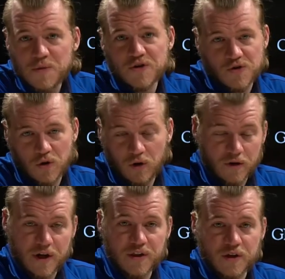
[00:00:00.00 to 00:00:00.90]

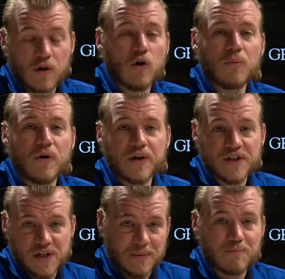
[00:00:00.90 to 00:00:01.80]
controller in the Cobalt
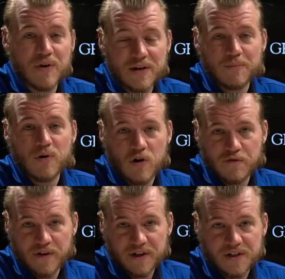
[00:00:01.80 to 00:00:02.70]
is a
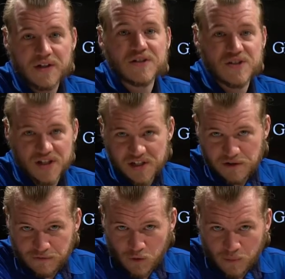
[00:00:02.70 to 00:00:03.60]
bit-perfect
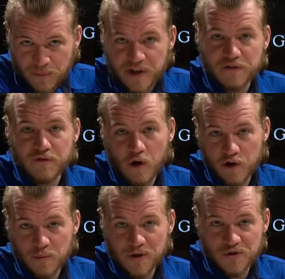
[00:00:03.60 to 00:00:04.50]
sixty-four bit
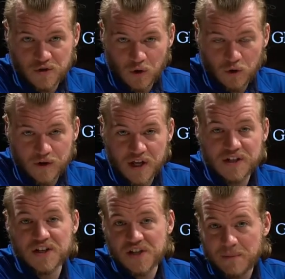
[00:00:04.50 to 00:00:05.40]
volume controller that
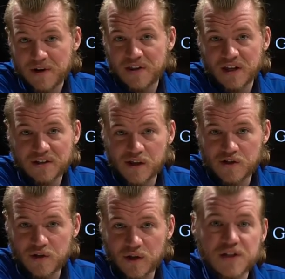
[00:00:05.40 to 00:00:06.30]
does everything
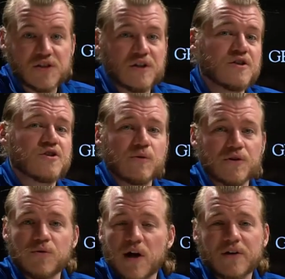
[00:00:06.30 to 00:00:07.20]
digitally. So you just do it
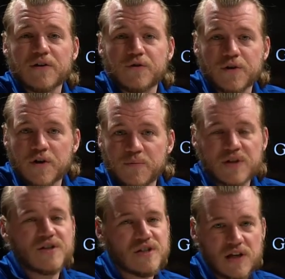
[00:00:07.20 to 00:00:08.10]
directly through your
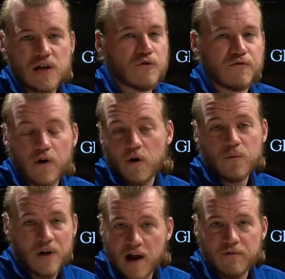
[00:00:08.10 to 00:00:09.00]
P C, your phone,
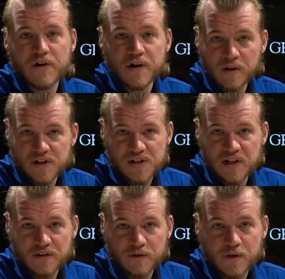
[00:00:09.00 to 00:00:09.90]
whatever you're
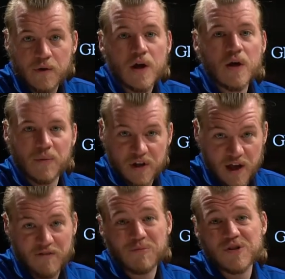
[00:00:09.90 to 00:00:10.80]
listening through, but you
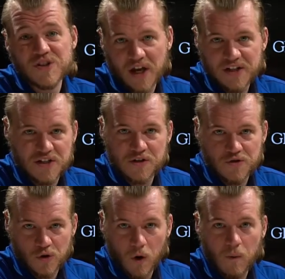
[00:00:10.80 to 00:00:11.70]
have precise
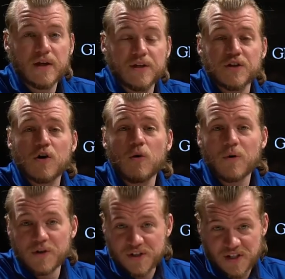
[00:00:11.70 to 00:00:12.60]
control. And the
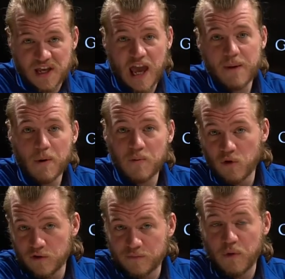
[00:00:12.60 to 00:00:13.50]
Cobalt is capable of